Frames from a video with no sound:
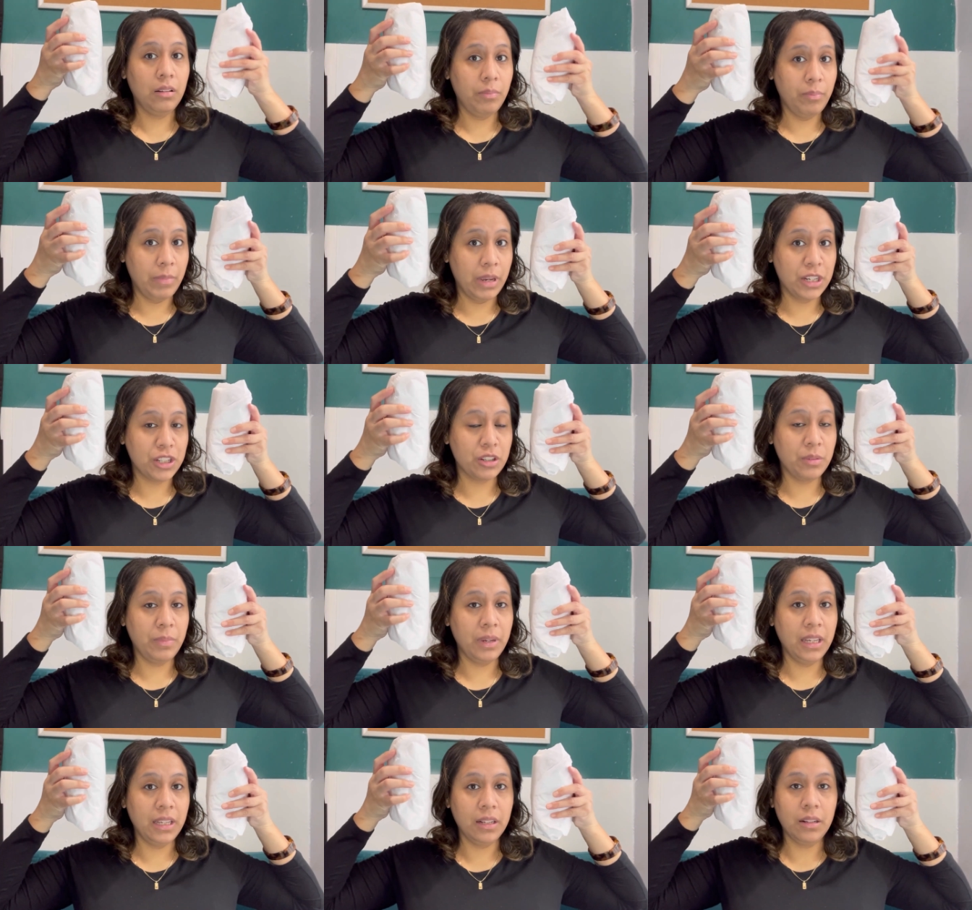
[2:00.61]

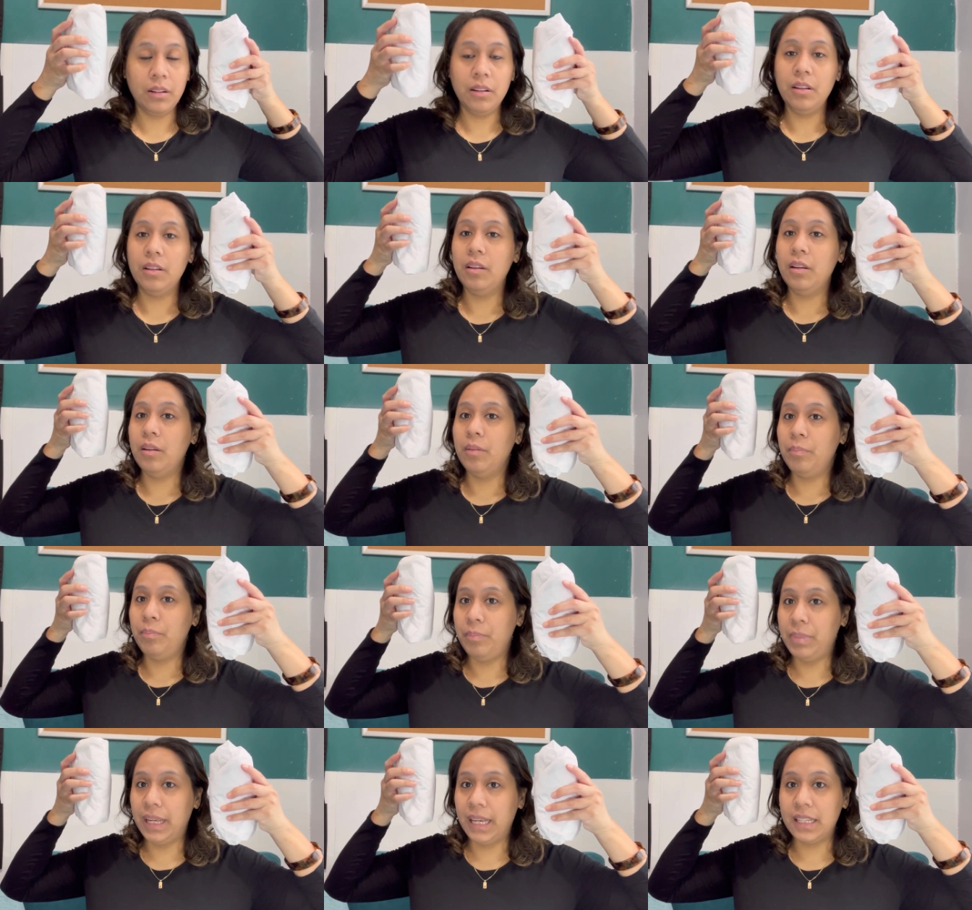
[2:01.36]
measurement
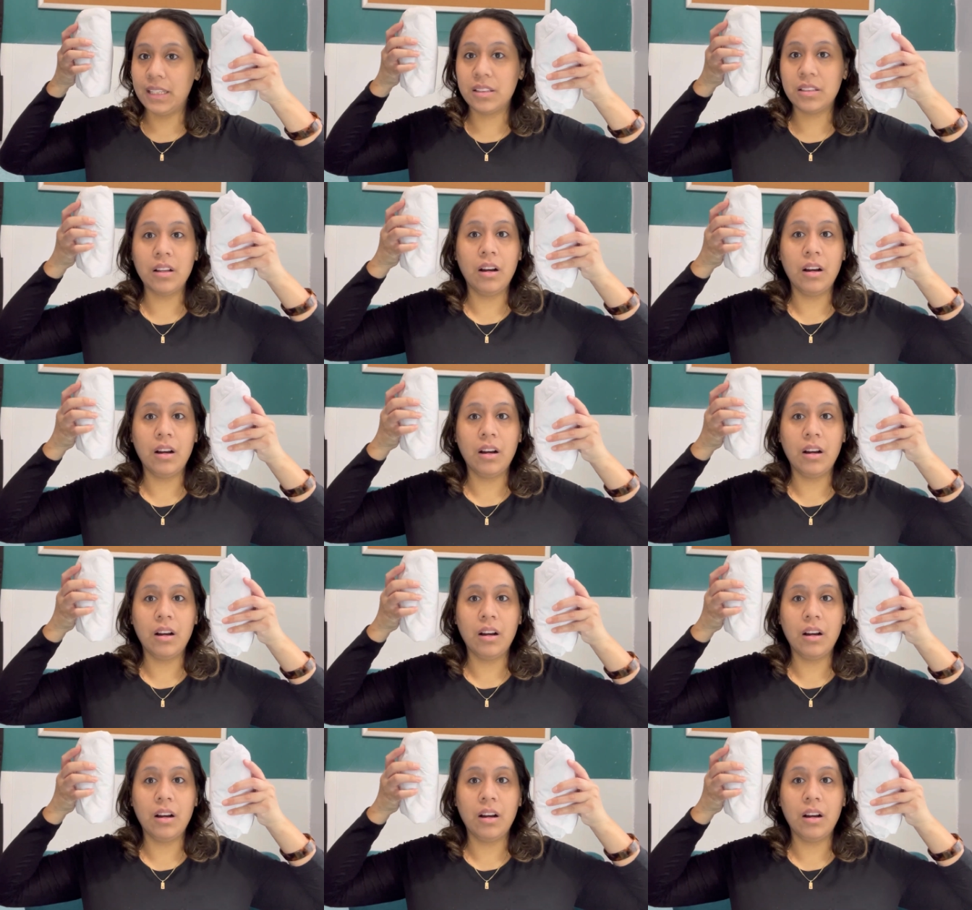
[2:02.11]
based